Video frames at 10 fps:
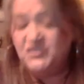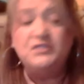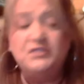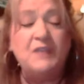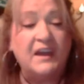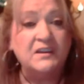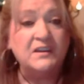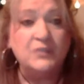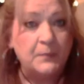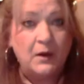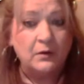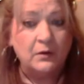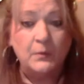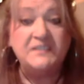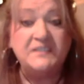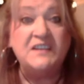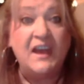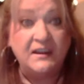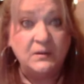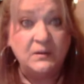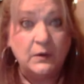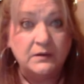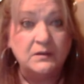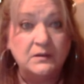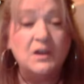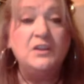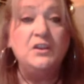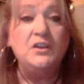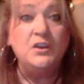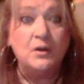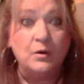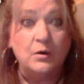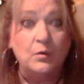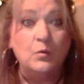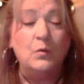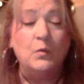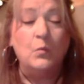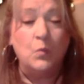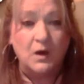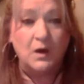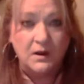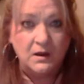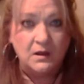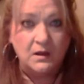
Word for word: do not give your power away to anyone. No one.